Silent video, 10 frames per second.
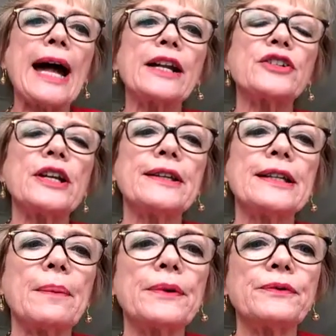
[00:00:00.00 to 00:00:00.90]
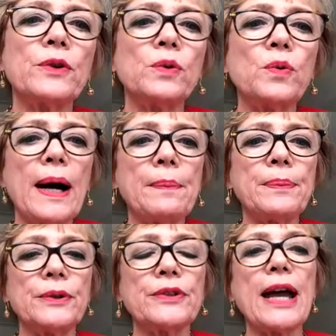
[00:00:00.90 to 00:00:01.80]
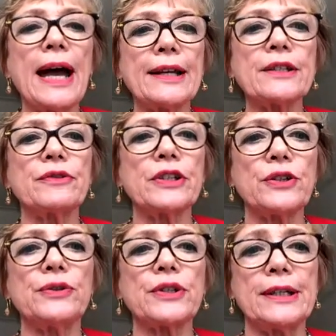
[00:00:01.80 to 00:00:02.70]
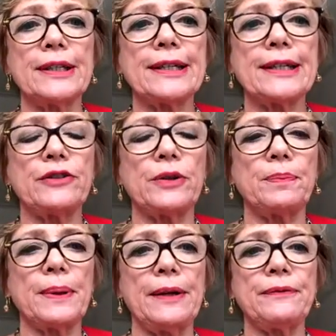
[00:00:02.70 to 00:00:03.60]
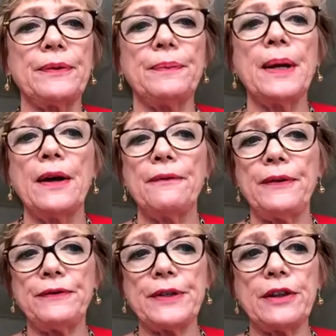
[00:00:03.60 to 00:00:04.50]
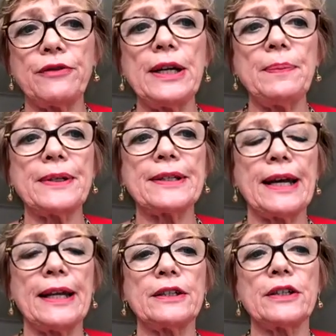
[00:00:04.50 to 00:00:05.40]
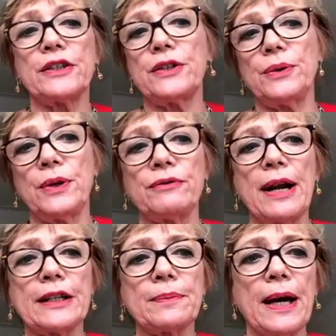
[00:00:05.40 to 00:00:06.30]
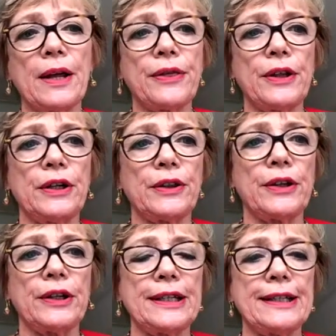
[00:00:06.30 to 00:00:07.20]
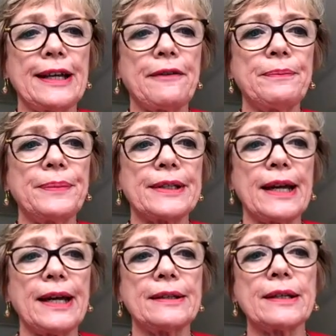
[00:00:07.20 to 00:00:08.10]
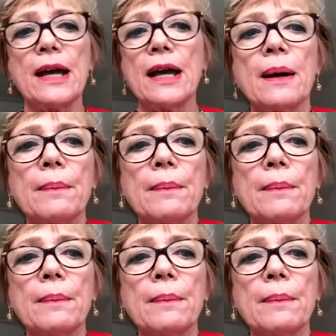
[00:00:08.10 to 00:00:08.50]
actually the number of all-white boards has reduced considerably from 53% to around about a third, 37%,